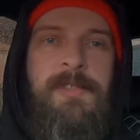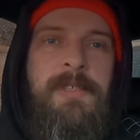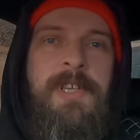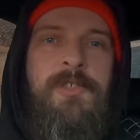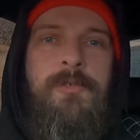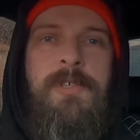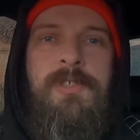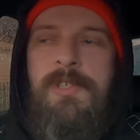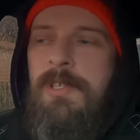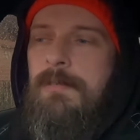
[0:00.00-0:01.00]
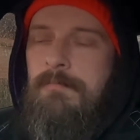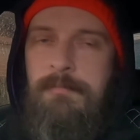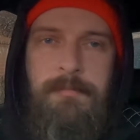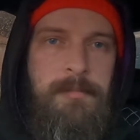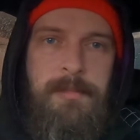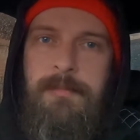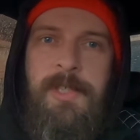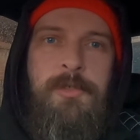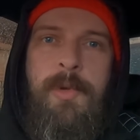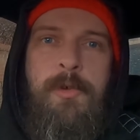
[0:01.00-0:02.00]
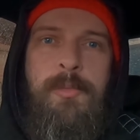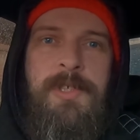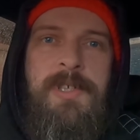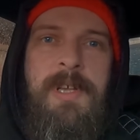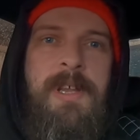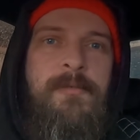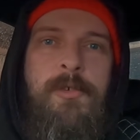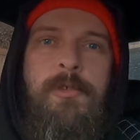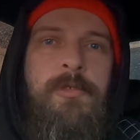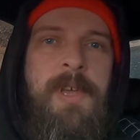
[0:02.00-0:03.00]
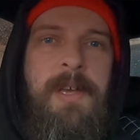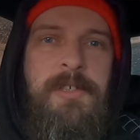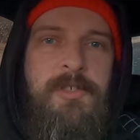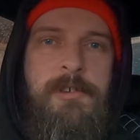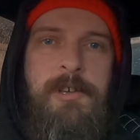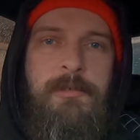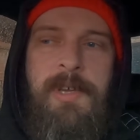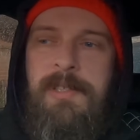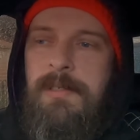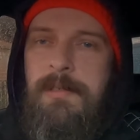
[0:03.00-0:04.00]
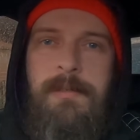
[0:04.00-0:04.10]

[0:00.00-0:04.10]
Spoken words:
Nice and easy. That's why OBDeleven and Carista are great.